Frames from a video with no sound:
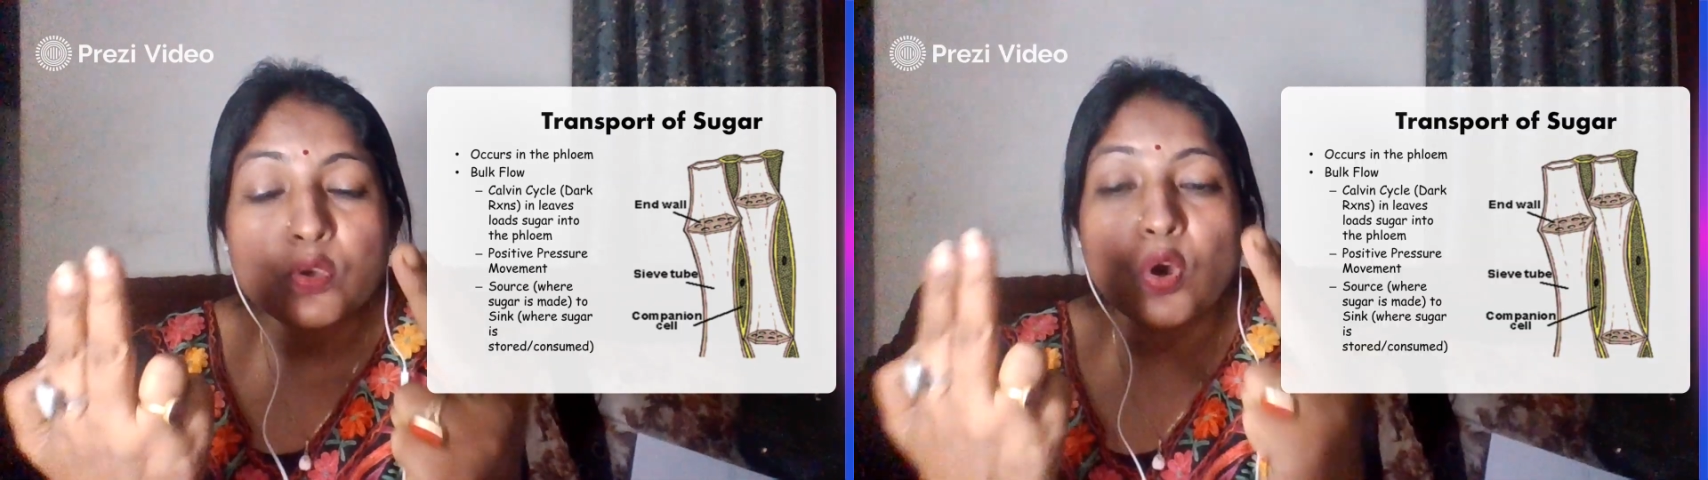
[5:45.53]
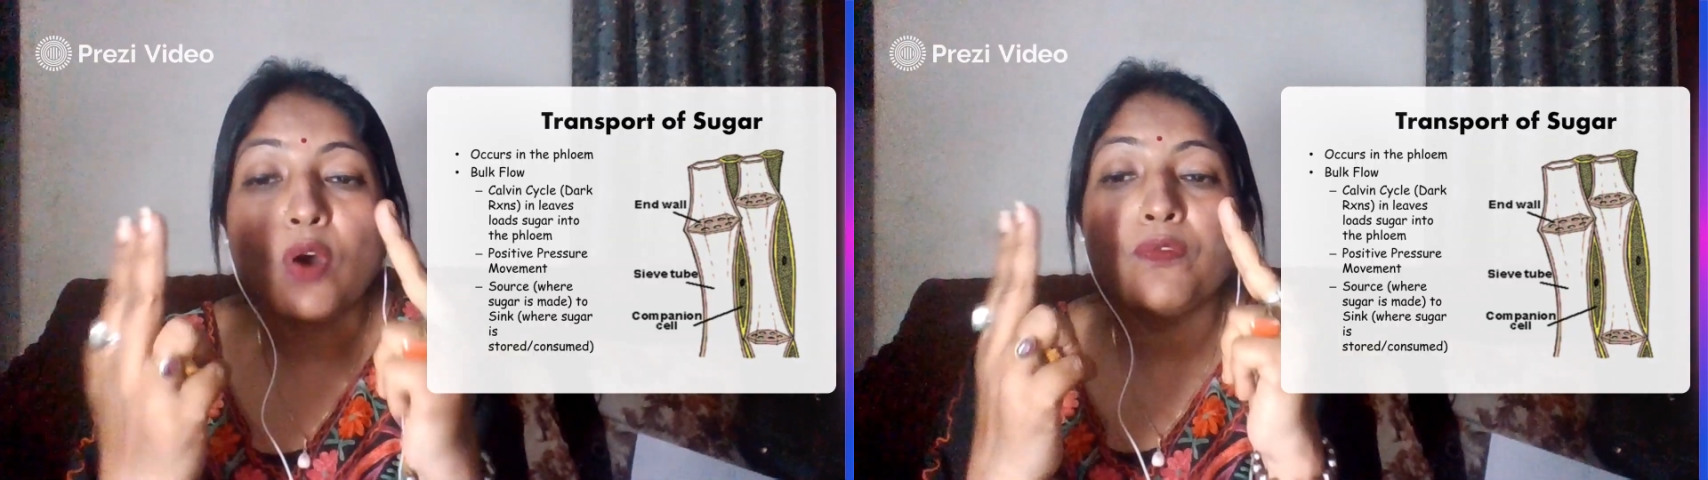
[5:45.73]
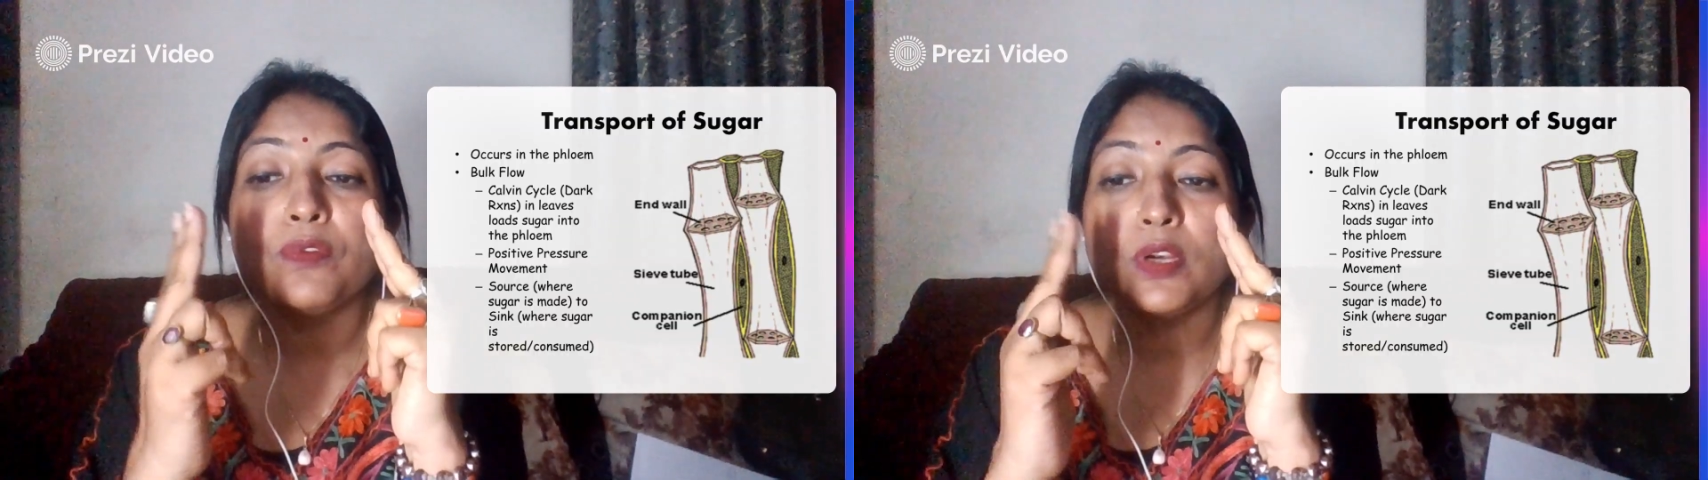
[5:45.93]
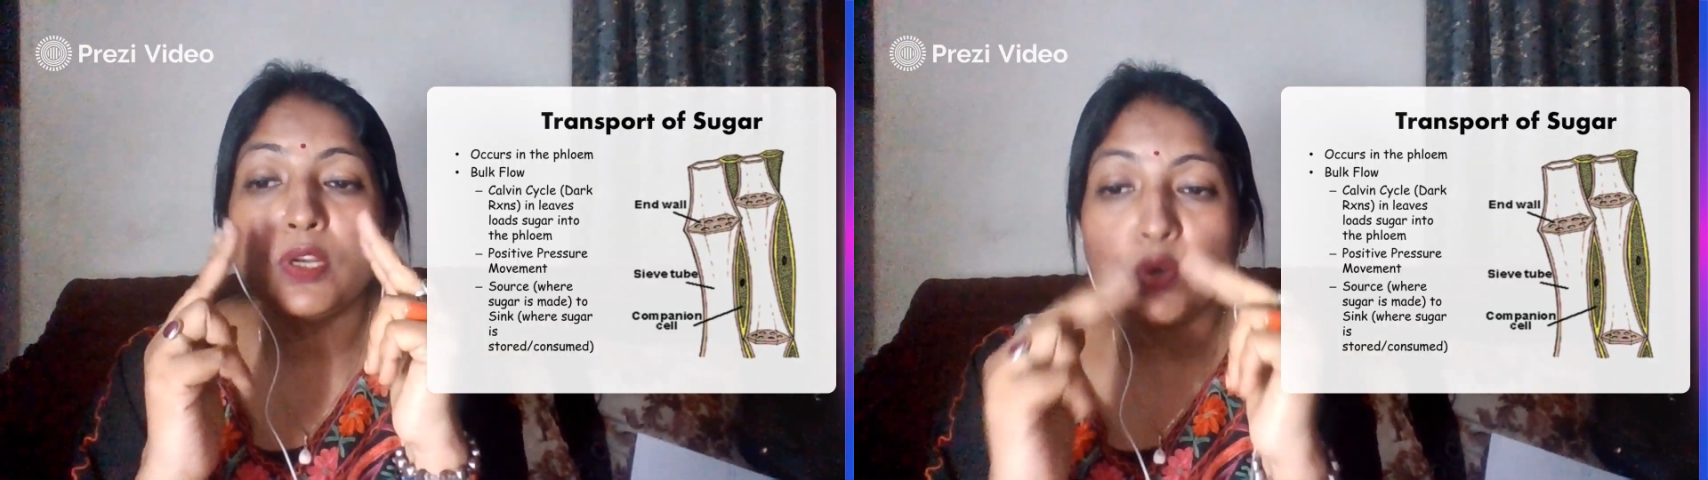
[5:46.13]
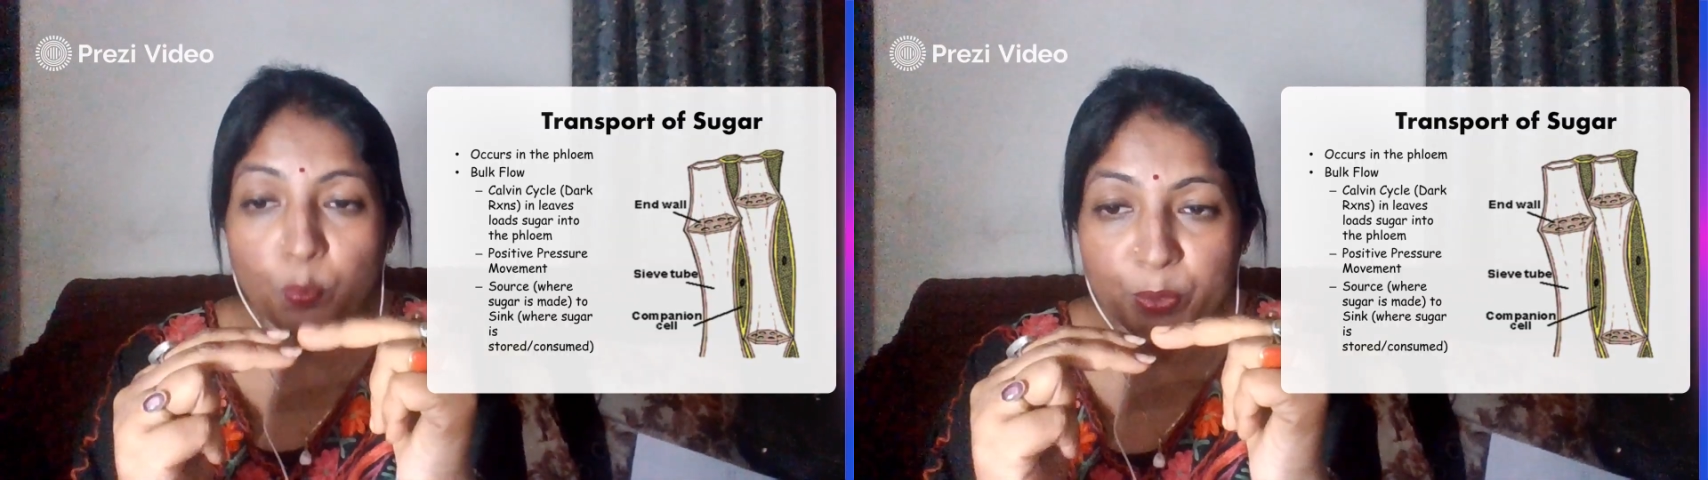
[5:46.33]
of
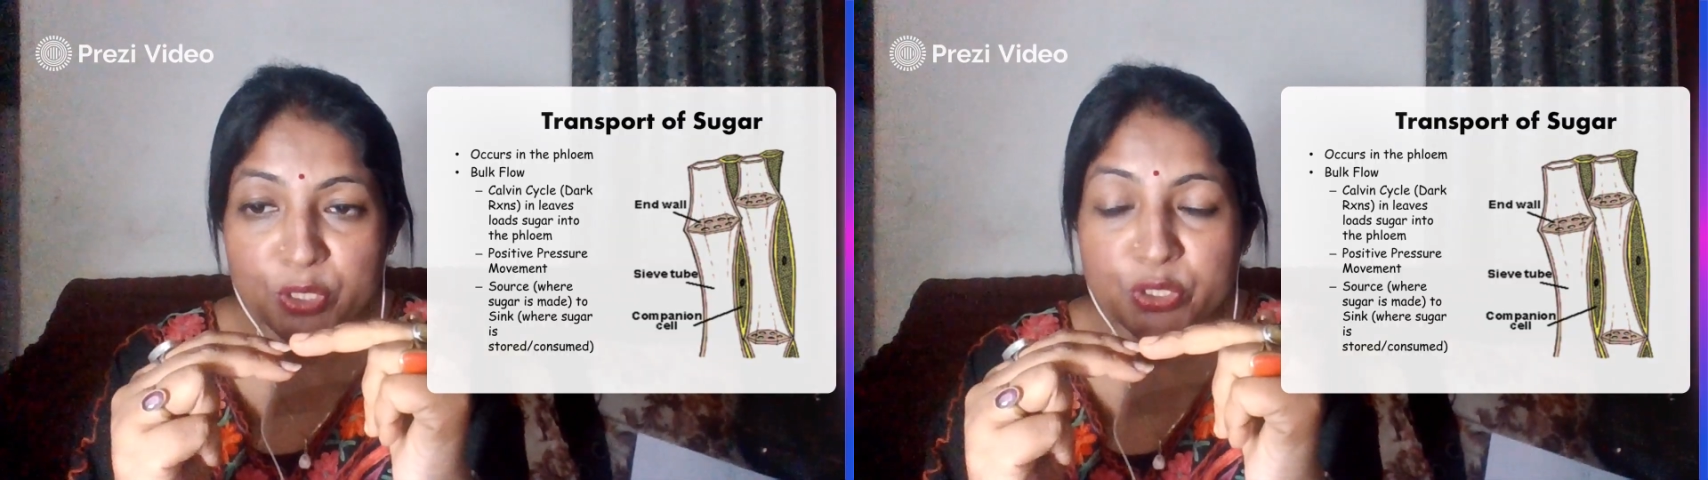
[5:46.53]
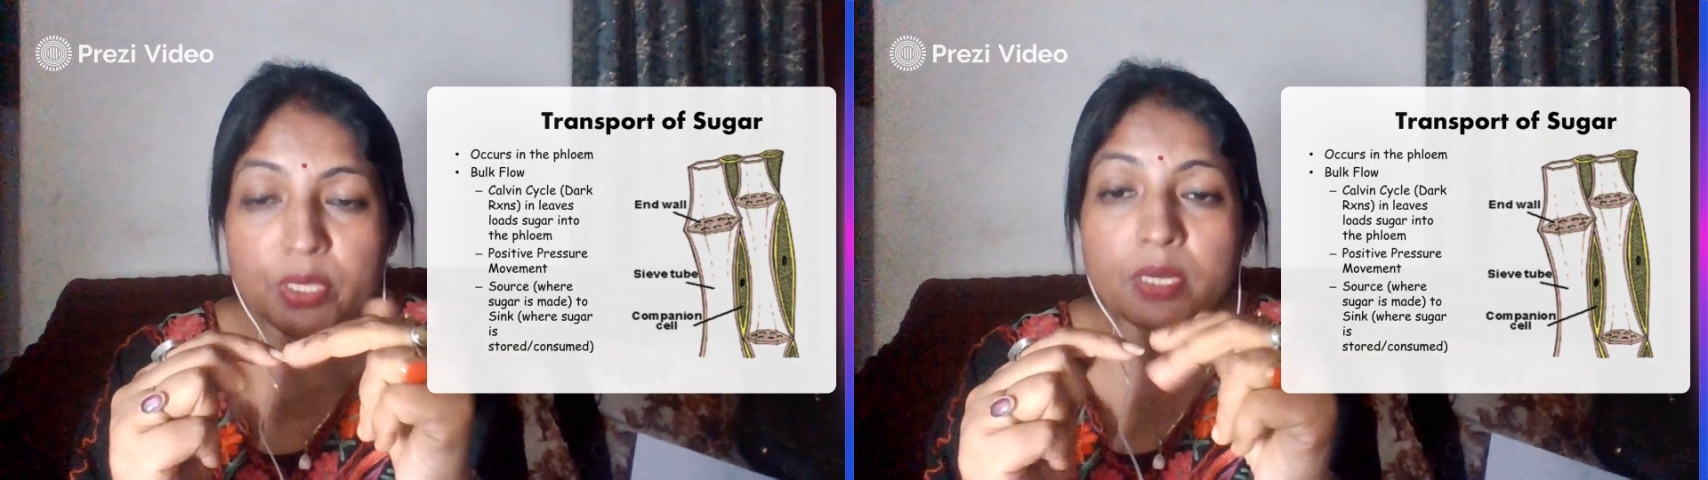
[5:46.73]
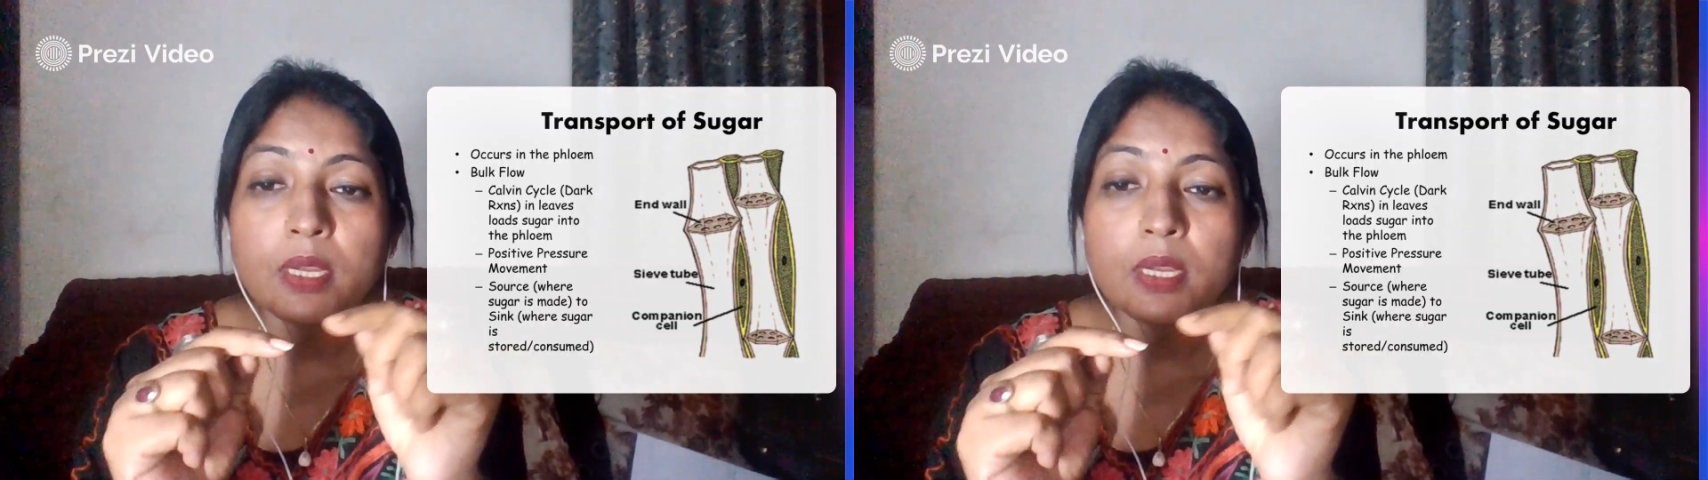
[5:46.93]
low pressure,